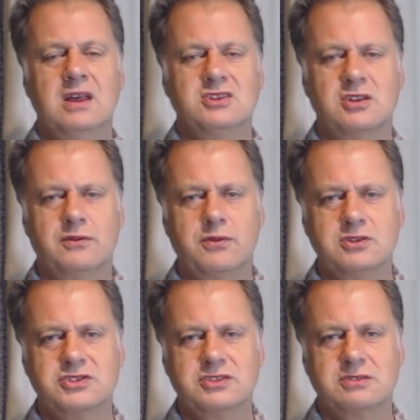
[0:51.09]
So the
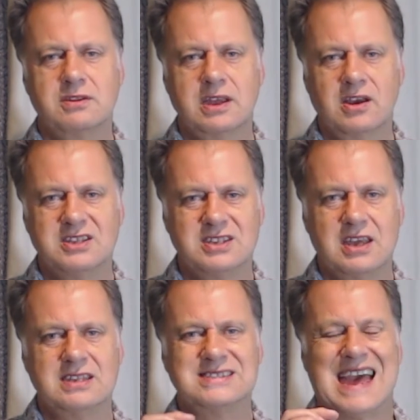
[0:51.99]
first thing I
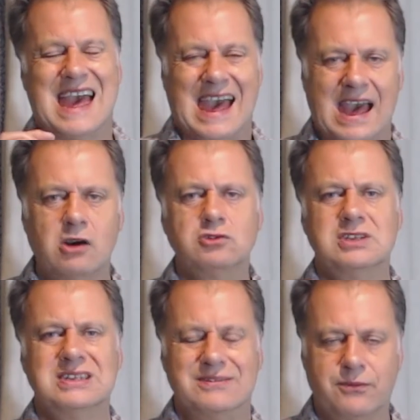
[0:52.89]
say is, how
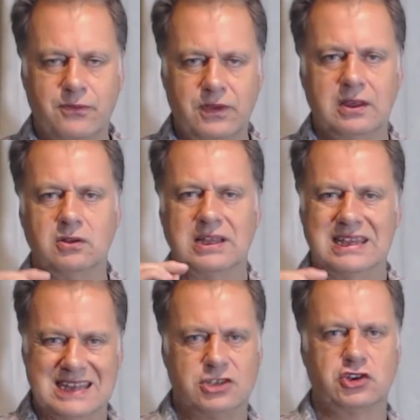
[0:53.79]
did it feel
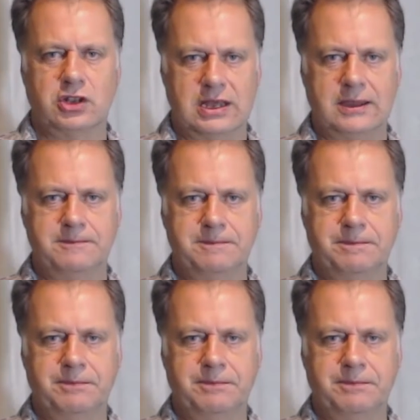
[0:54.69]
initially?